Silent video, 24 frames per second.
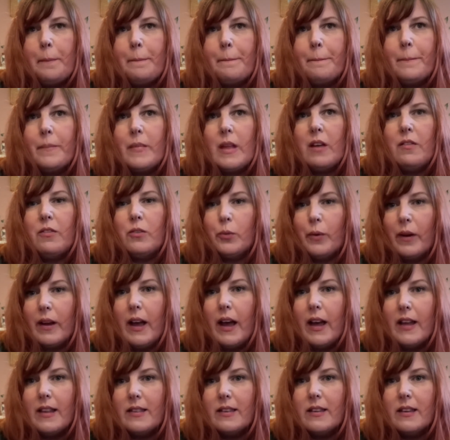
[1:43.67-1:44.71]
Even though I
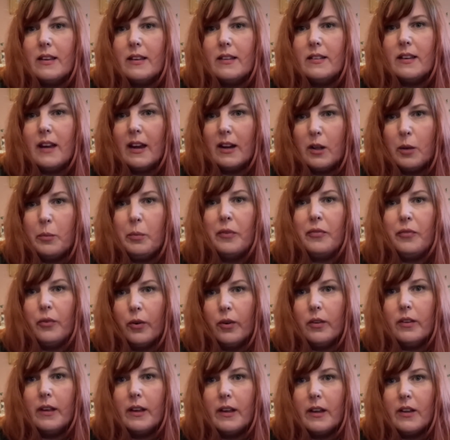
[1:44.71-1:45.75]
had the title before
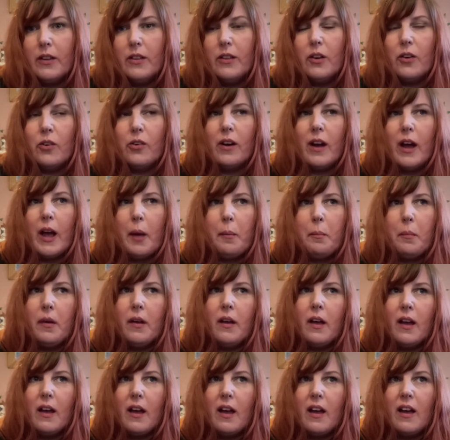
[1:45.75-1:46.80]
the crime
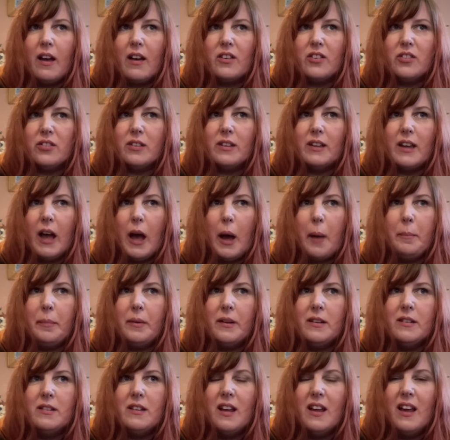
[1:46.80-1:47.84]
actually
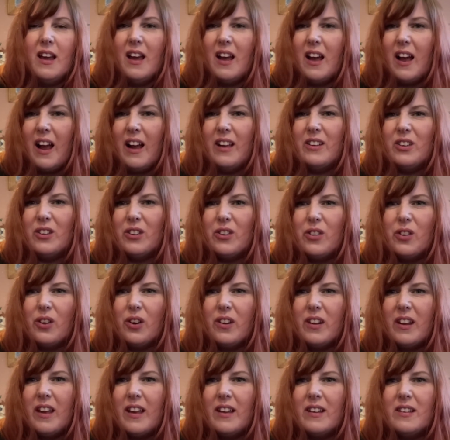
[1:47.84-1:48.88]
happened, I just thought
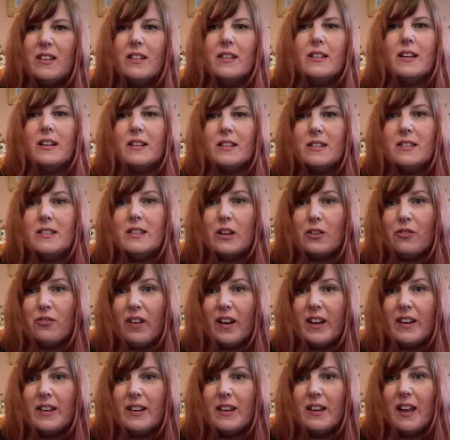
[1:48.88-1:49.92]
it didn't sit
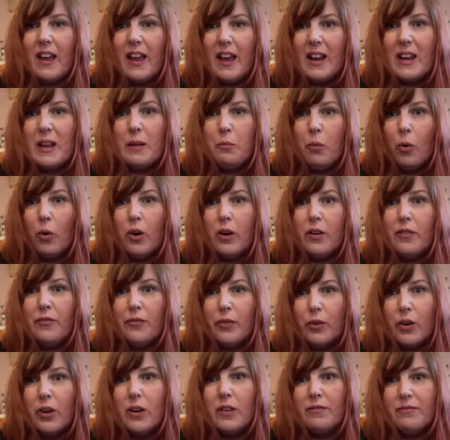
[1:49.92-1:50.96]
right anymore
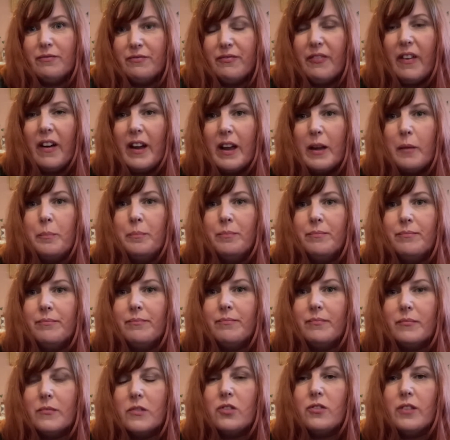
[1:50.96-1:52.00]
for very
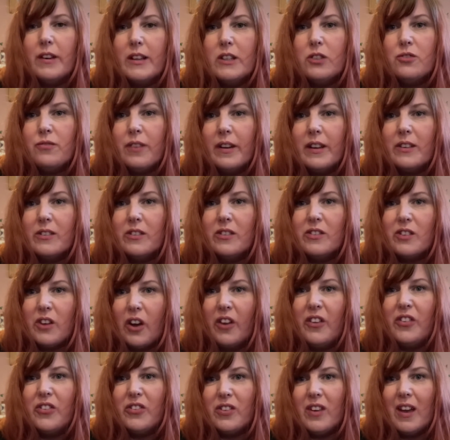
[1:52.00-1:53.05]
strange reasons
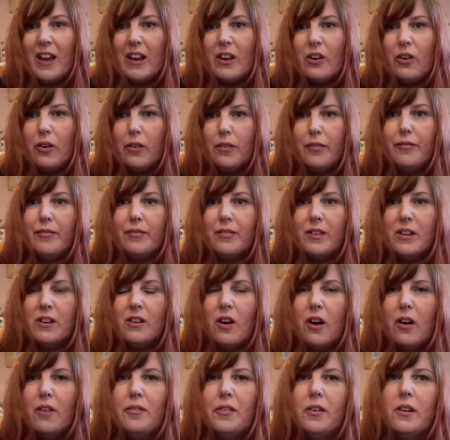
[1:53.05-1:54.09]
outside of the
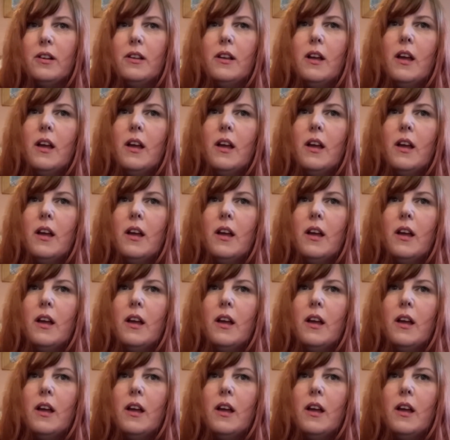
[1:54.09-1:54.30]
novel.